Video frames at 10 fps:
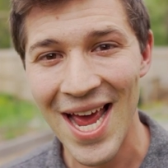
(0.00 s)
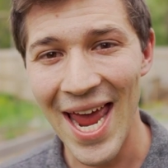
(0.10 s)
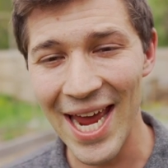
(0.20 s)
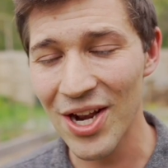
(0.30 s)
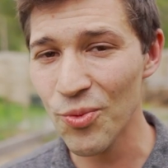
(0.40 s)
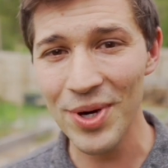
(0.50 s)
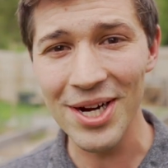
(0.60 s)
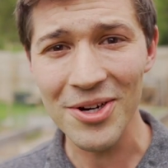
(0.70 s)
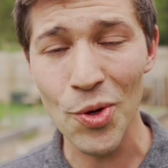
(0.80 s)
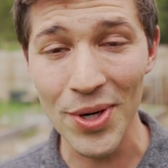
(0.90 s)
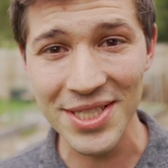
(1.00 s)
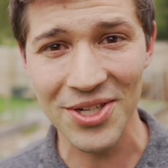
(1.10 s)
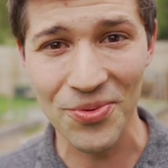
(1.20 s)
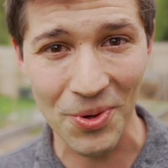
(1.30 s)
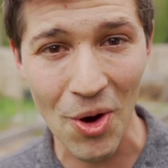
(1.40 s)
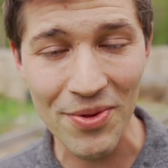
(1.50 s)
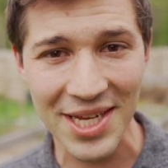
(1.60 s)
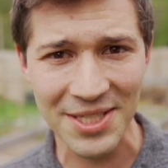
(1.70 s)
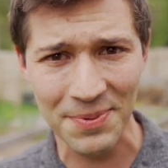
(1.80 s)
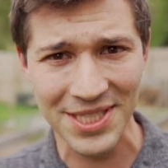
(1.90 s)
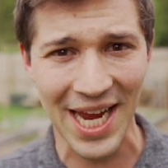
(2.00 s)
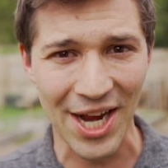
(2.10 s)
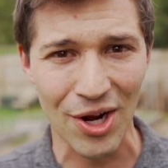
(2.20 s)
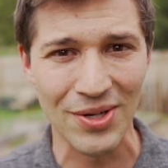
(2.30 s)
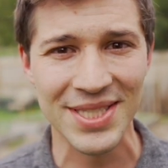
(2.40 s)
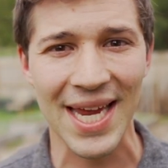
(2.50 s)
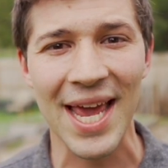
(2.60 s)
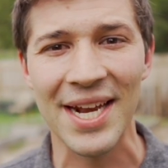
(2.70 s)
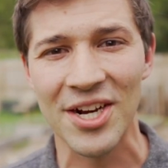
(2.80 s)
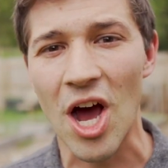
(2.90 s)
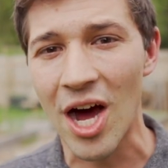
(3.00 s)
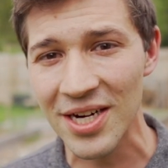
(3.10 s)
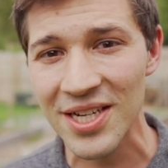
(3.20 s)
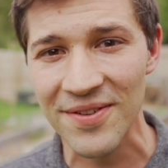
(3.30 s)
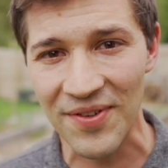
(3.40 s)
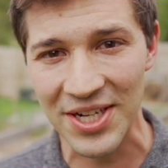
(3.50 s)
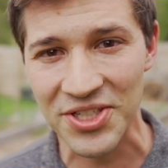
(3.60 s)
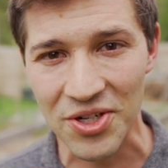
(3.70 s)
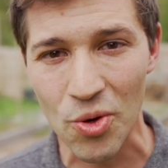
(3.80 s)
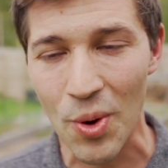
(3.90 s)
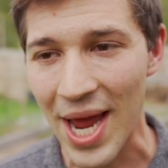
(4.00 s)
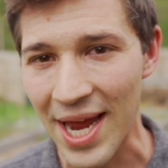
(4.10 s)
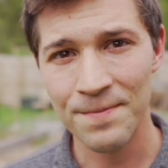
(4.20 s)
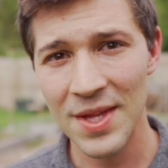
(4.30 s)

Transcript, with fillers: And we are going to grow these potatoes in an unconventional way.